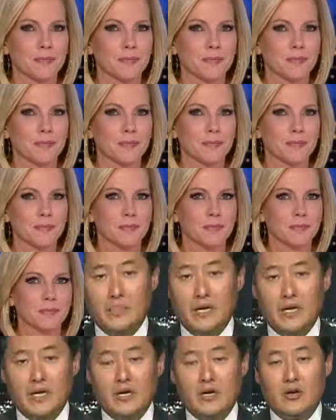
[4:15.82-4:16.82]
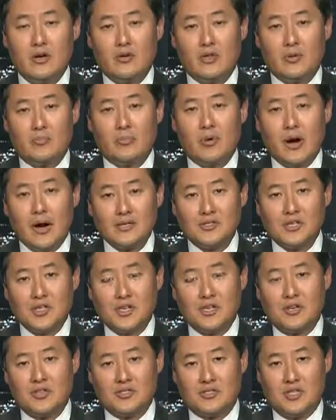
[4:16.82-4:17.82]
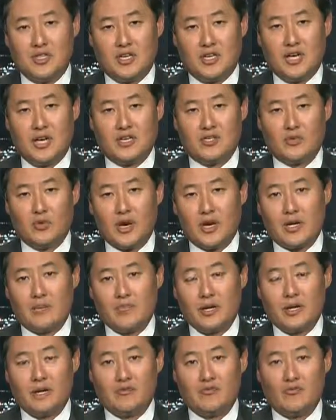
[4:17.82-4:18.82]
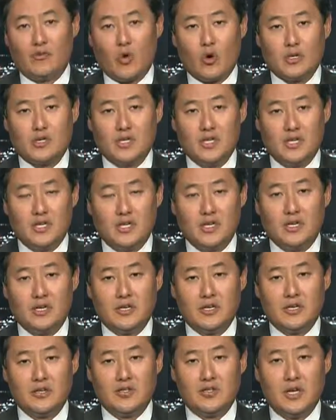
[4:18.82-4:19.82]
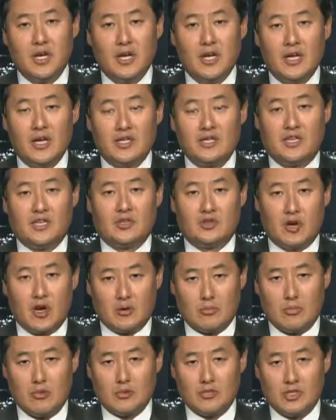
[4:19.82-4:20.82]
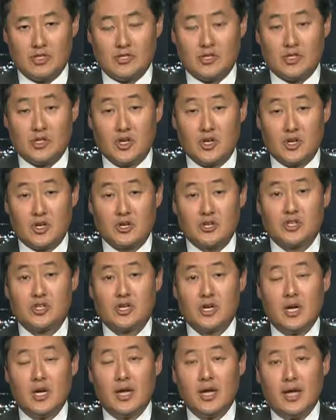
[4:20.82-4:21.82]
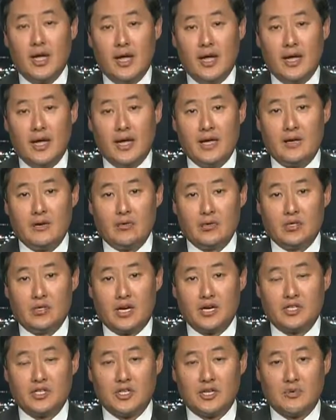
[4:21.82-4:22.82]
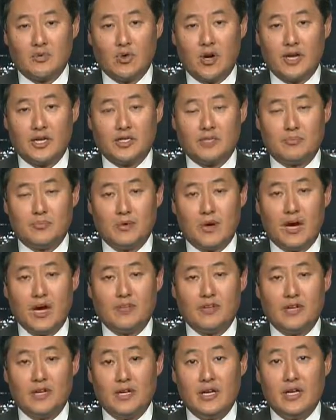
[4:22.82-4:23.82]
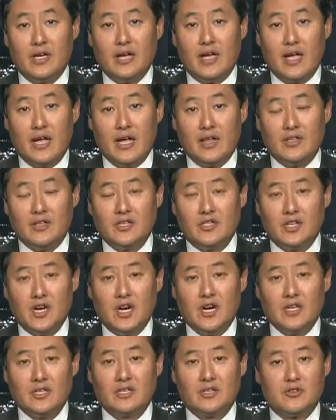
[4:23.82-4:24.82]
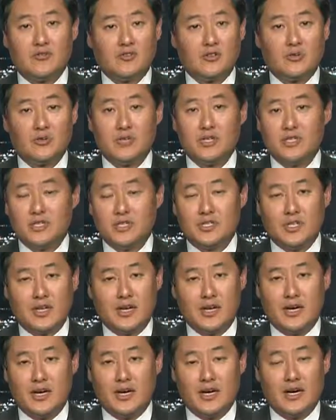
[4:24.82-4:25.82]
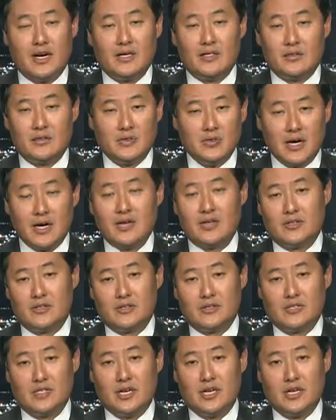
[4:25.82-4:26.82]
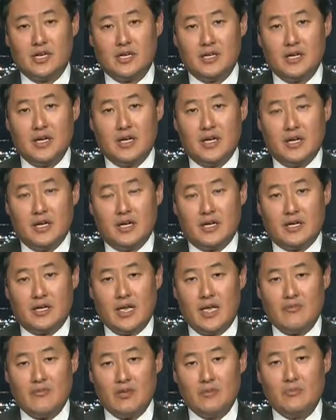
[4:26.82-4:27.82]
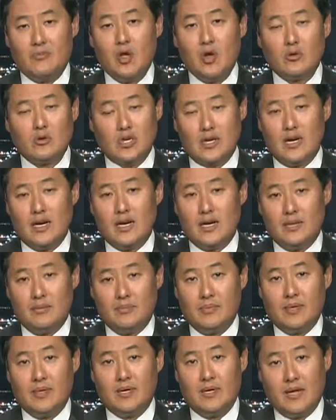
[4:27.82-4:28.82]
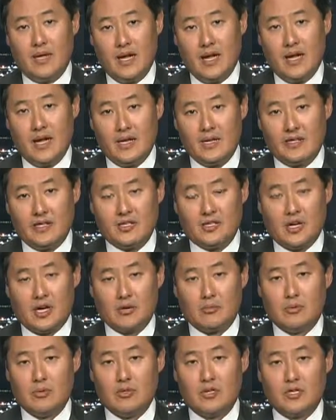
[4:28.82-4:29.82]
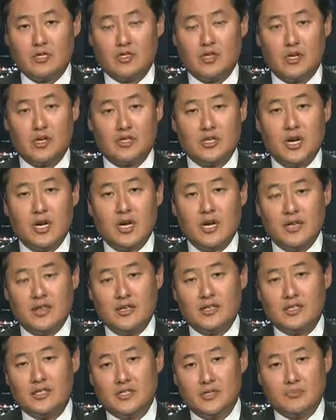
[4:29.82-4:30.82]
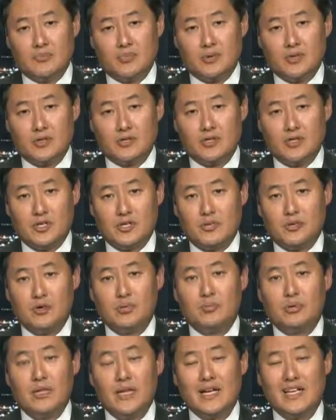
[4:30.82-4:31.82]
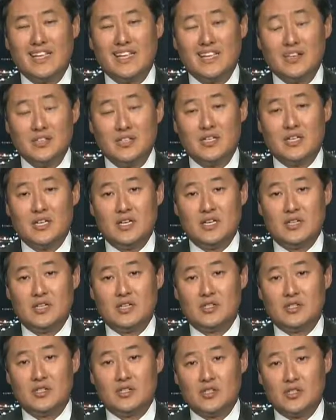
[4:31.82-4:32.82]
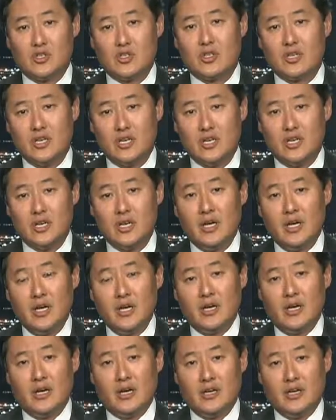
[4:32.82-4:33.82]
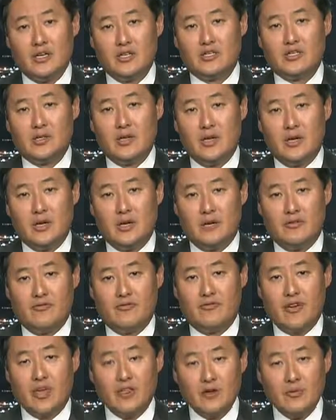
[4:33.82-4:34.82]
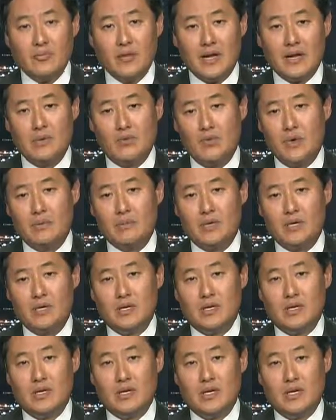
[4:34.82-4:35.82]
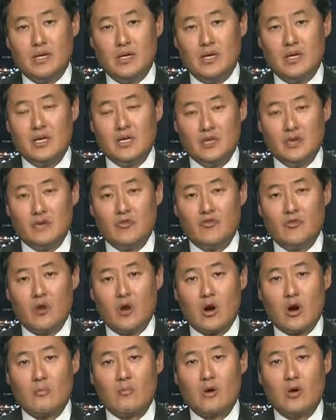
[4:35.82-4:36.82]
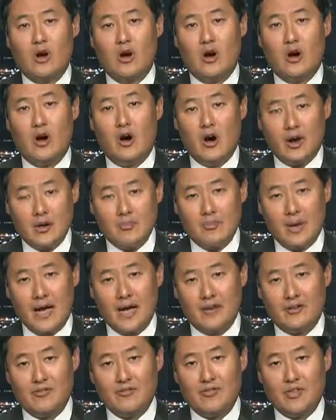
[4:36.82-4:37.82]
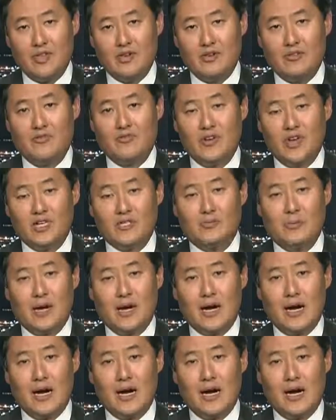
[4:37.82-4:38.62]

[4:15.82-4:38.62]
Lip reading: Now, as you may know, the prosecutors in the case recommended 14 years, dishonorable discharge, and a reduction in rank to private. And the judge, for reasons I do not understand, gave him no time and dishonorable discharge. This is a person who pled guilty to deserting his fellow men and women in uniform on a battlefield faced by a